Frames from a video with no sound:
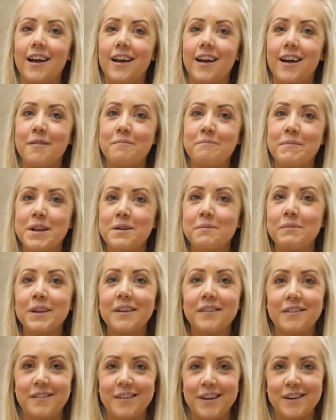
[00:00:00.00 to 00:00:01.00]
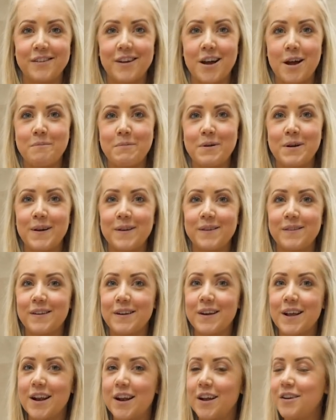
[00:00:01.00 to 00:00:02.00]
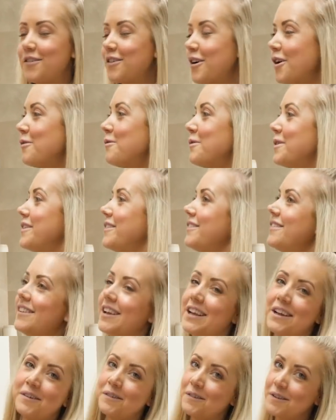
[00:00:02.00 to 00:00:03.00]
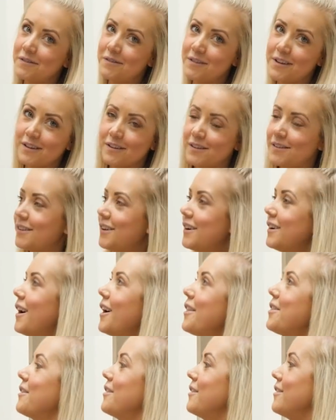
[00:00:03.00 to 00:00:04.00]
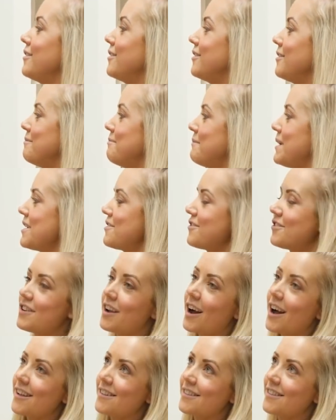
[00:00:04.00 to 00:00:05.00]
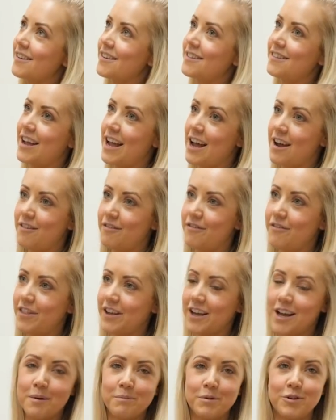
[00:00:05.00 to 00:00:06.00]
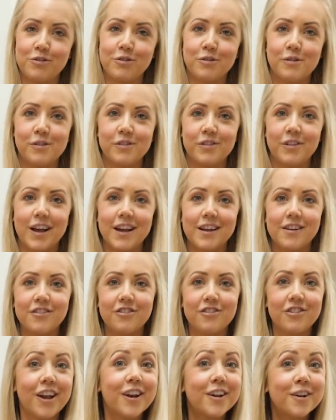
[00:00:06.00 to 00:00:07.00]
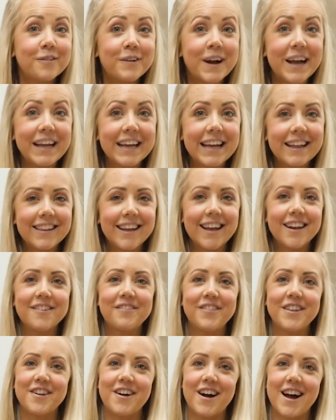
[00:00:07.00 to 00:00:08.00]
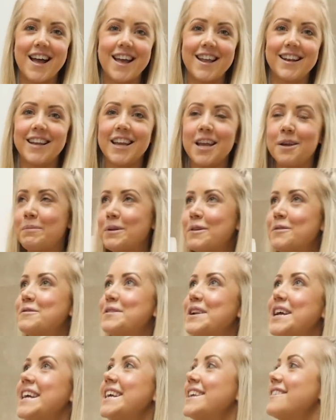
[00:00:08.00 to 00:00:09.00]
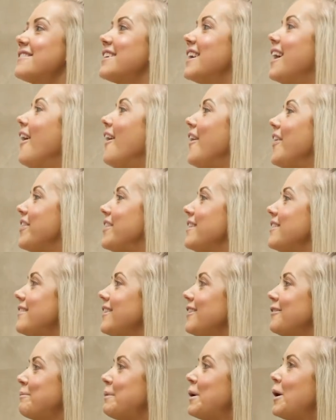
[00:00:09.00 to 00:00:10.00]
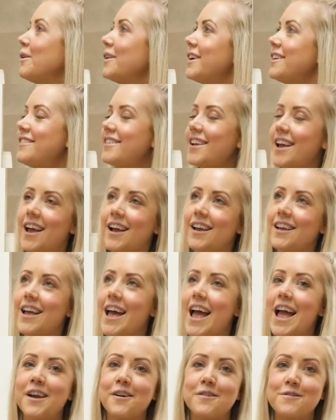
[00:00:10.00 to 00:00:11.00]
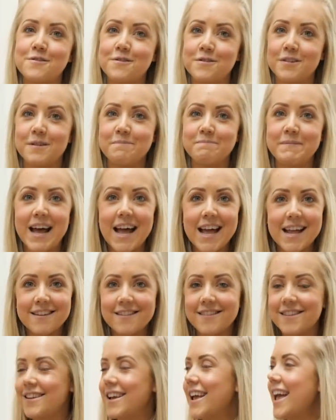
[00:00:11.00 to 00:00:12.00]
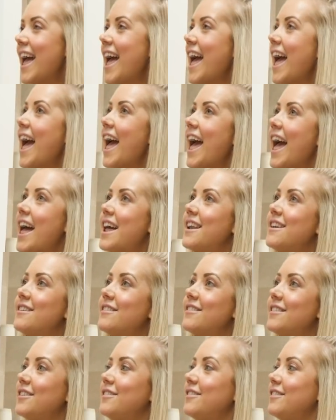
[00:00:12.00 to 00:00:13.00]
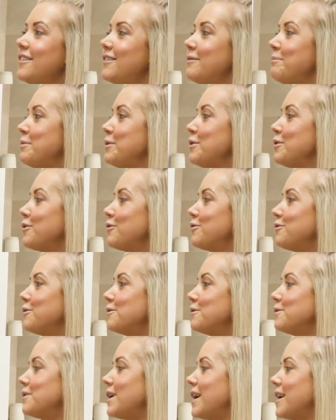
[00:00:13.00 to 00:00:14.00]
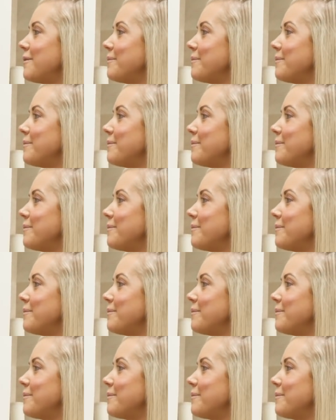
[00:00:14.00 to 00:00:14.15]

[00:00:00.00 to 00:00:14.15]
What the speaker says: a minimalistic type person and I don't want to see all of this. So I thought this is much nicer to have the cupboard doors. I can shut it away at the end of the night and keep it all neat. This is Polytech Angora matte and it's this beautiful